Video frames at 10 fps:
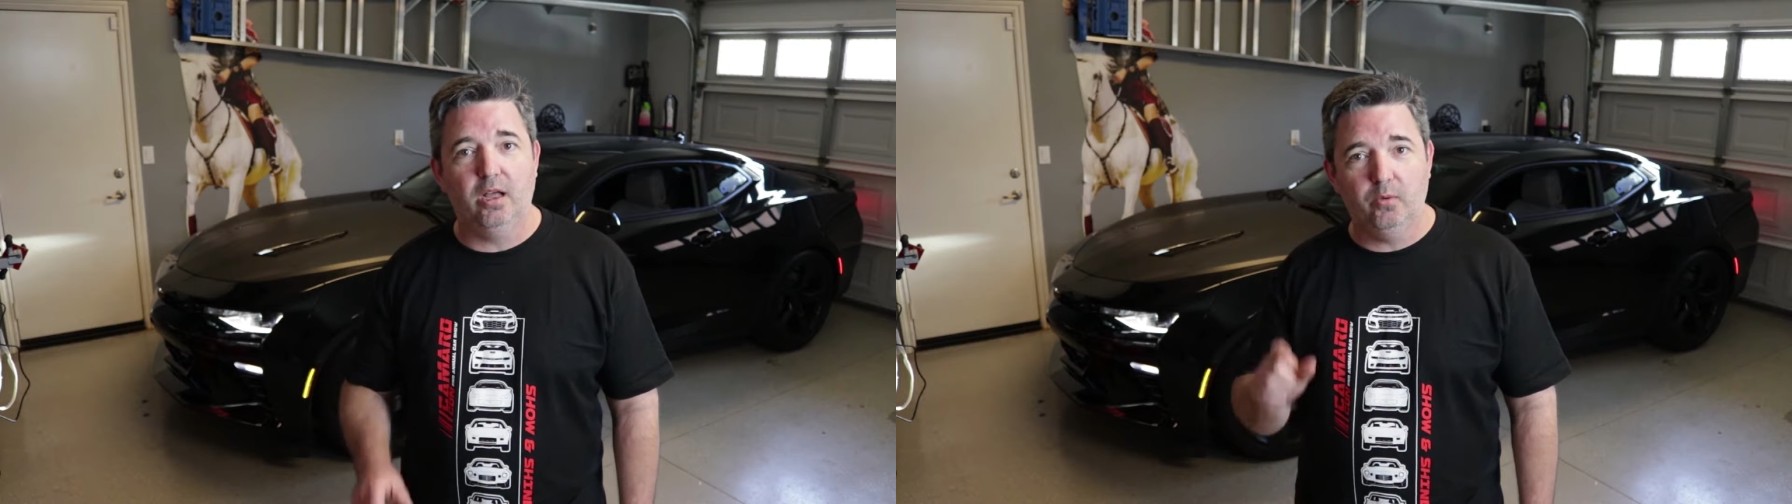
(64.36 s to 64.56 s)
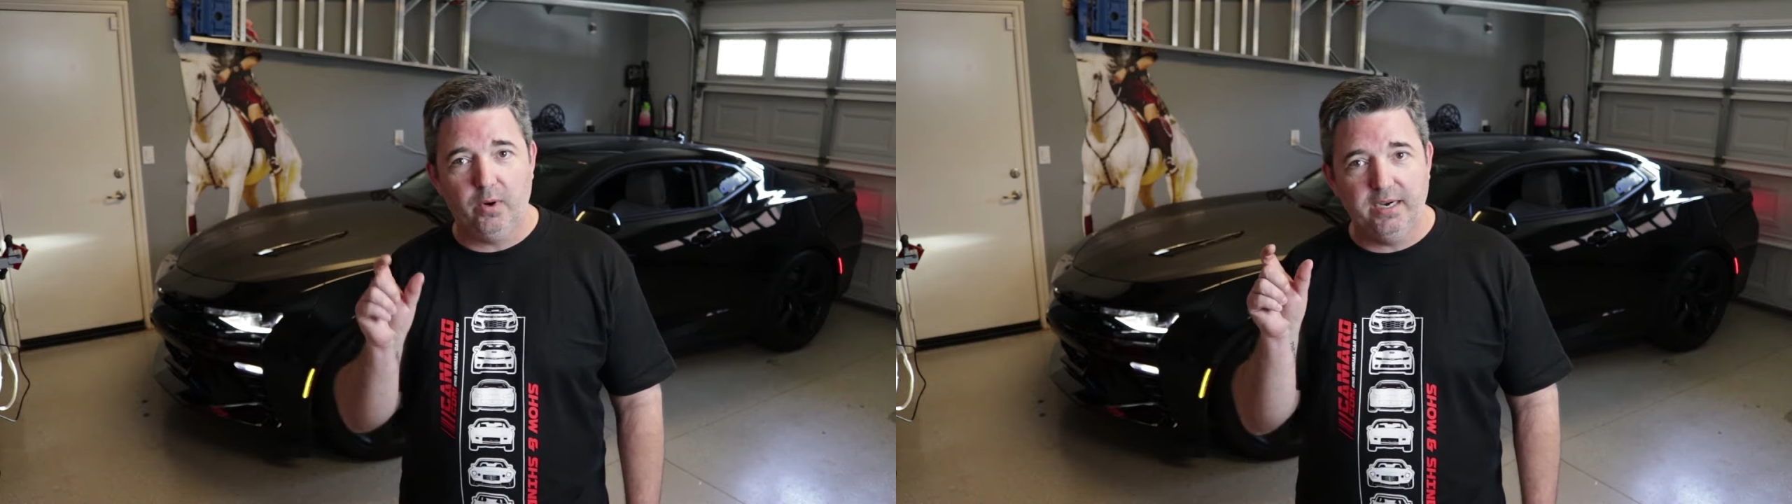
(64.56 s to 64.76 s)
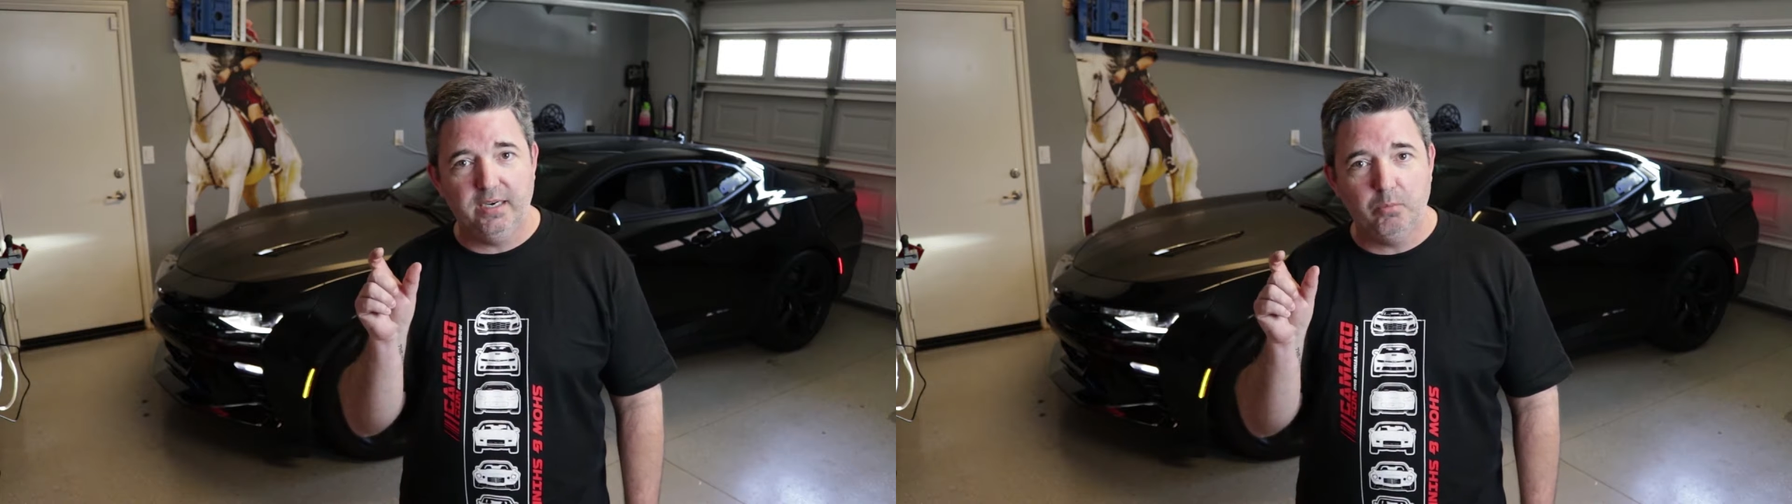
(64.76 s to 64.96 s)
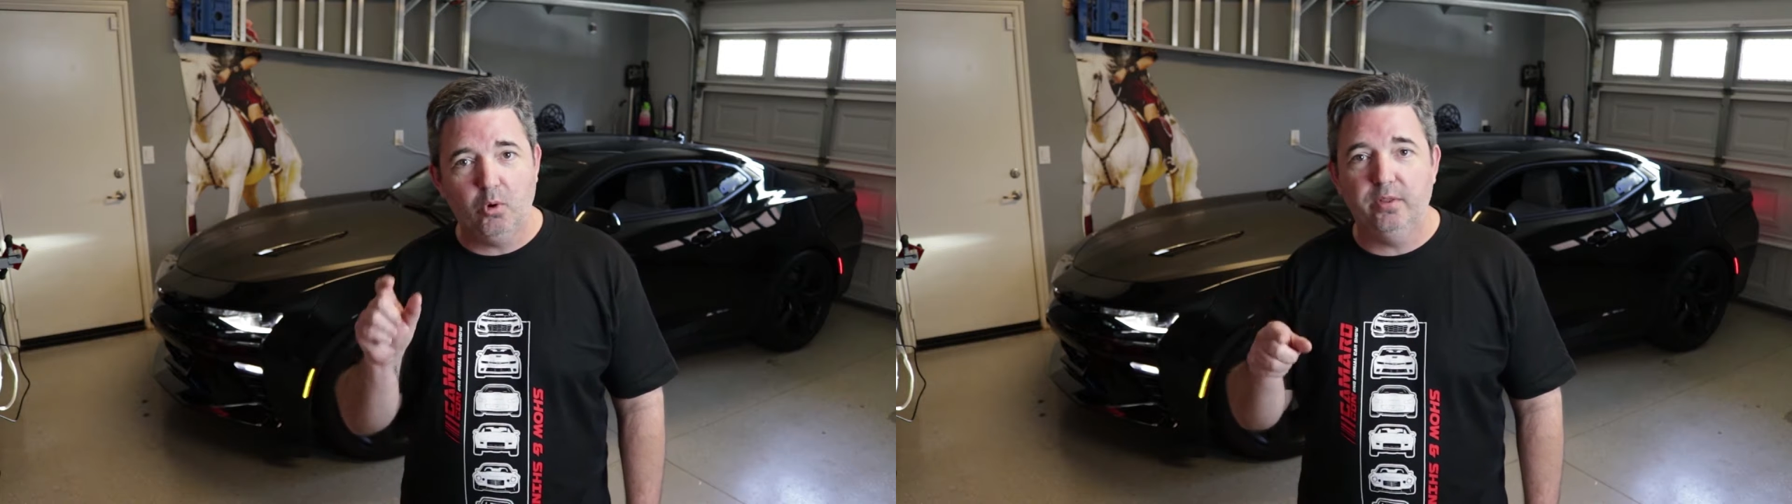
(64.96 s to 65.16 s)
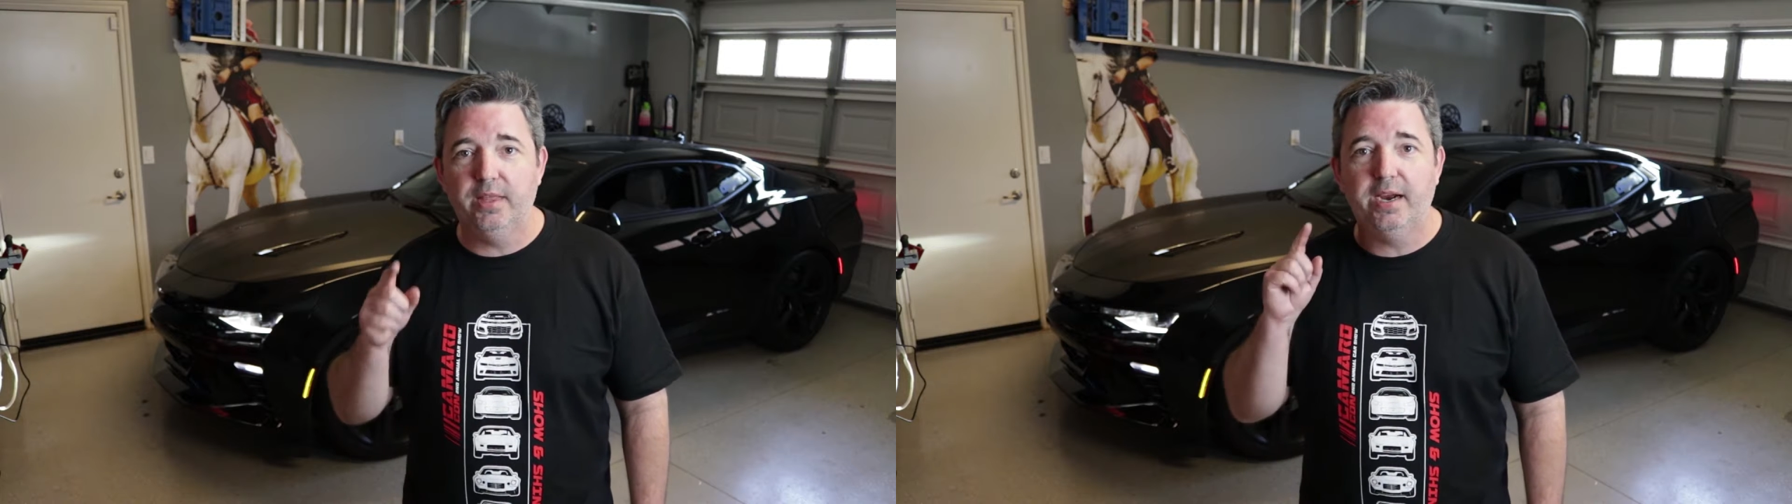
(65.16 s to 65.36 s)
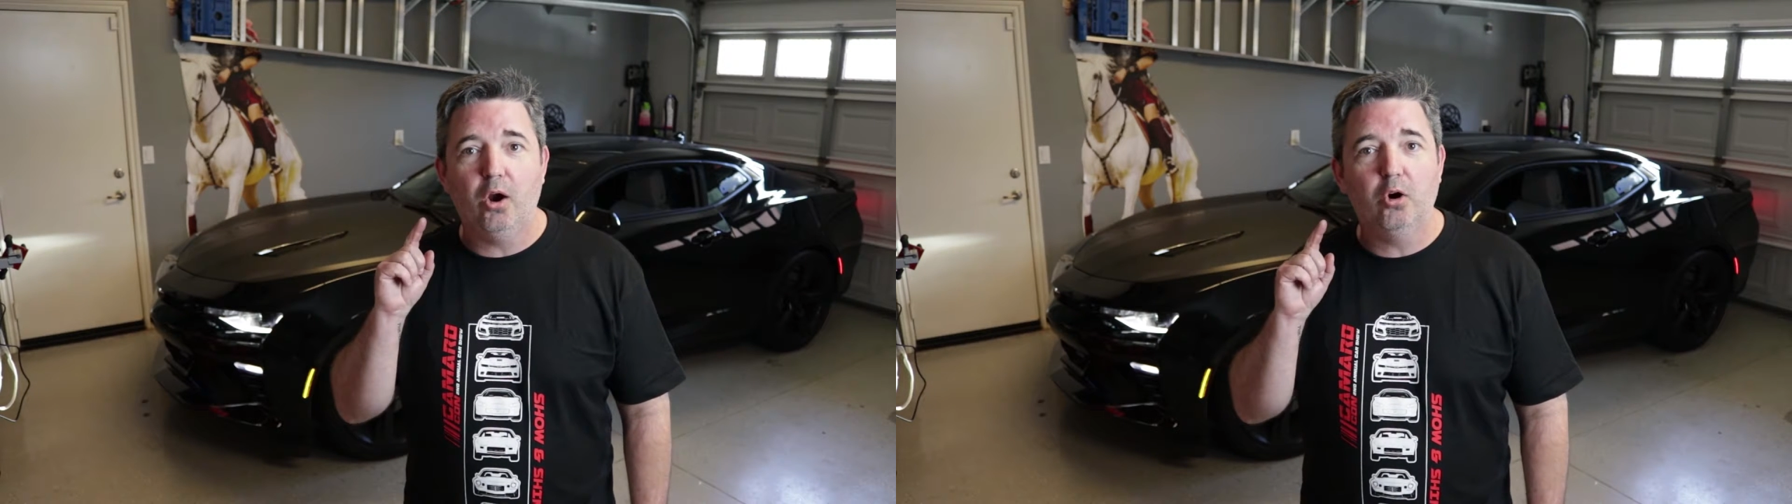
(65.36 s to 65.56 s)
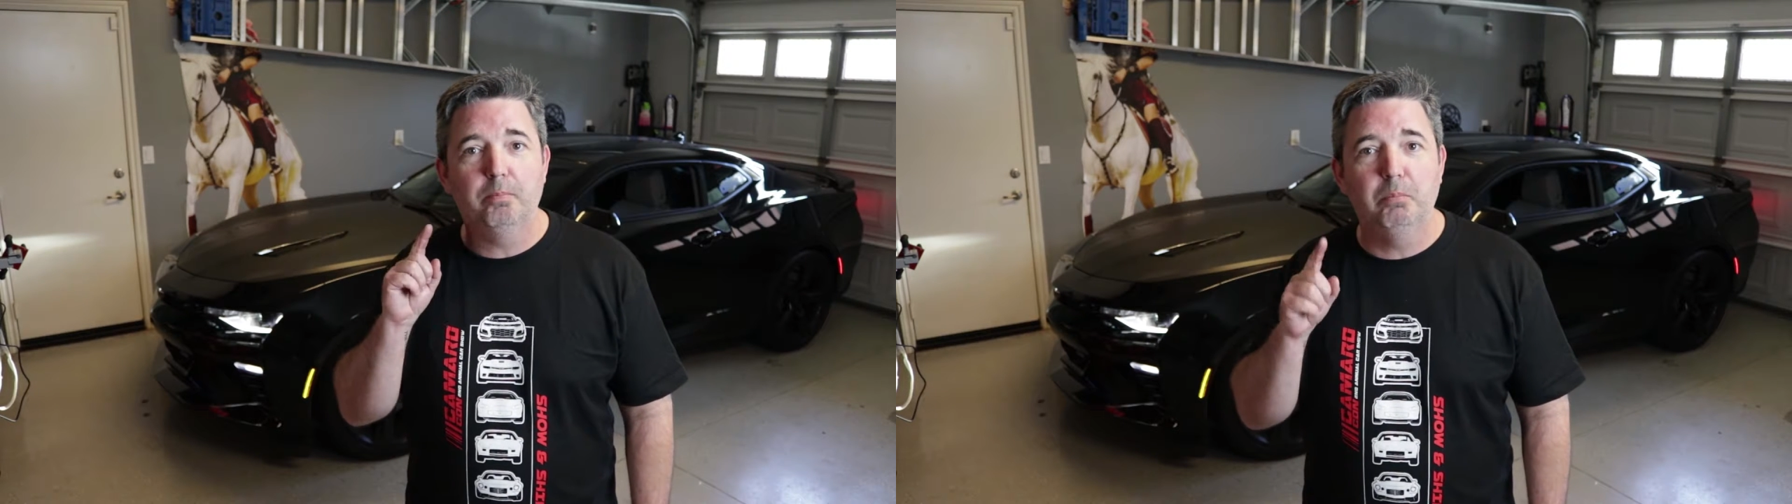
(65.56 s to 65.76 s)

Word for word: not red anymore. They are